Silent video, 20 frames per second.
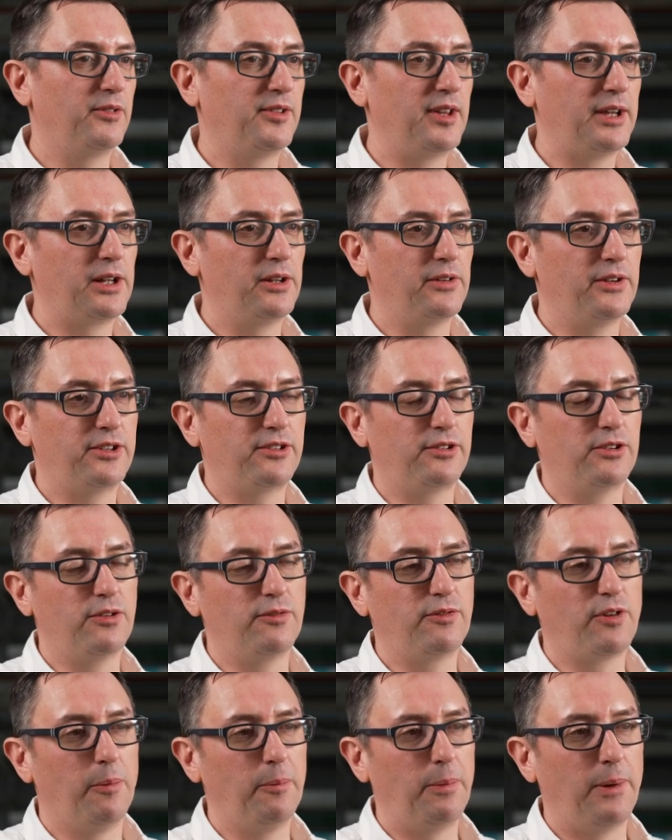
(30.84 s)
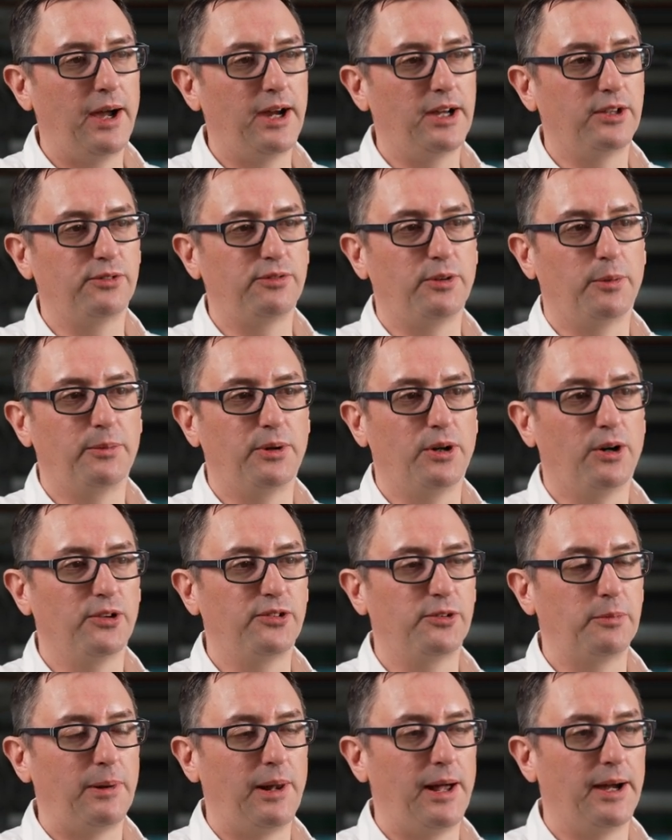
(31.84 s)
declaration of compliance from your
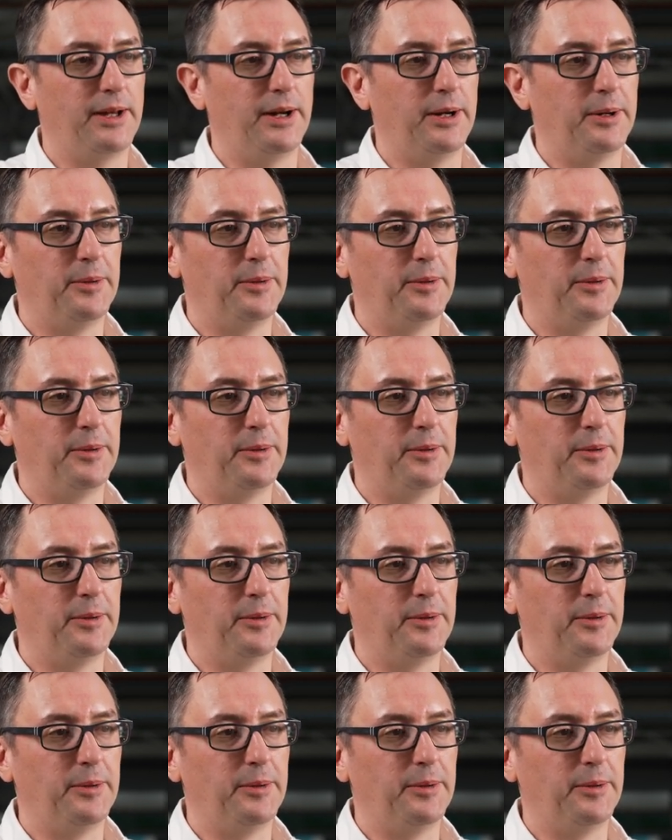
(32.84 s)
supplier.